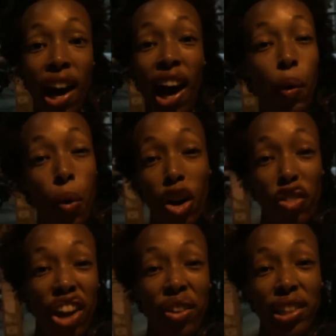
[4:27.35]
I walk
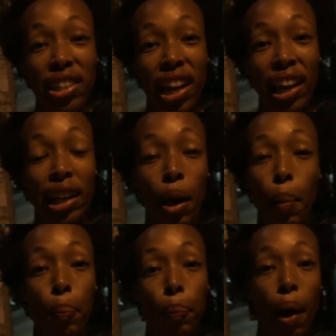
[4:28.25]
around at night
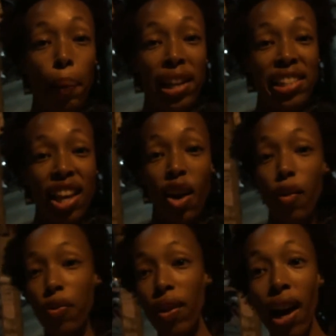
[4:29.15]
by
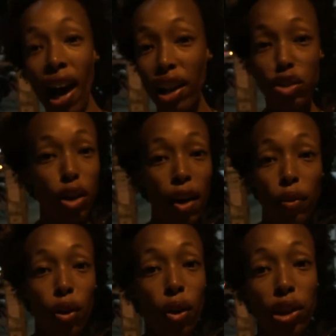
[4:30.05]
myself. I
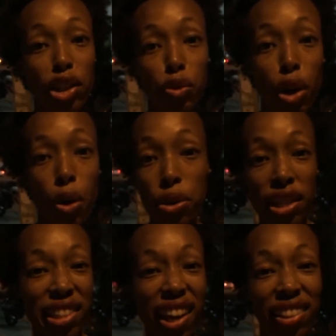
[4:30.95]
travel all these roads
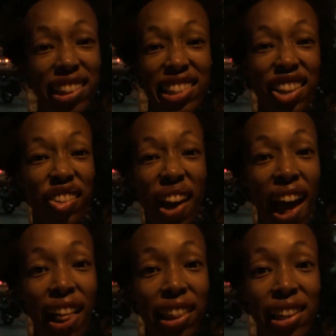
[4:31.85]
and down these little
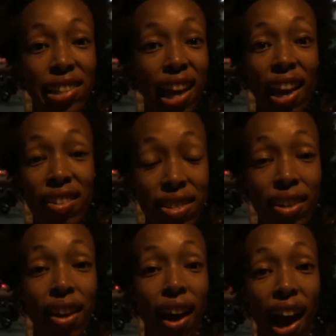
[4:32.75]
alleys, and
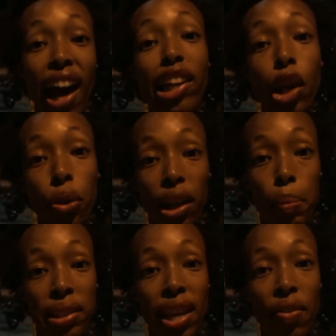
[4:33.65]
I know that I'm
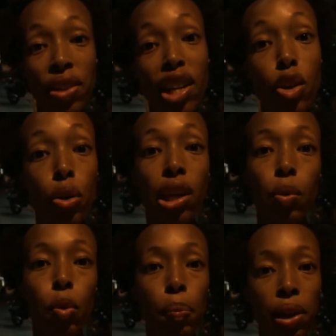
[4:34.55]
safe and I know that it
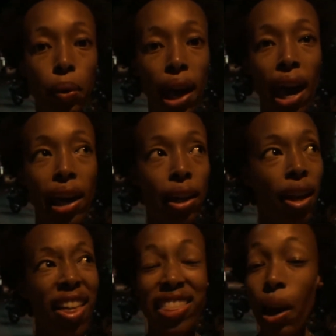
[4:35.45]
will be okay. And
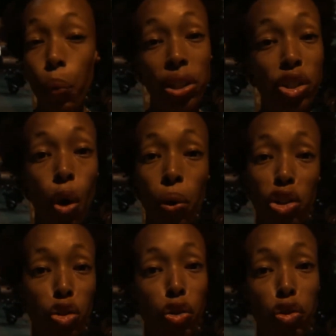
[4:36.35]
that wasn't always
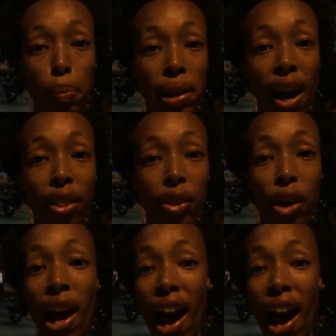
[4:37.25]
true for me either.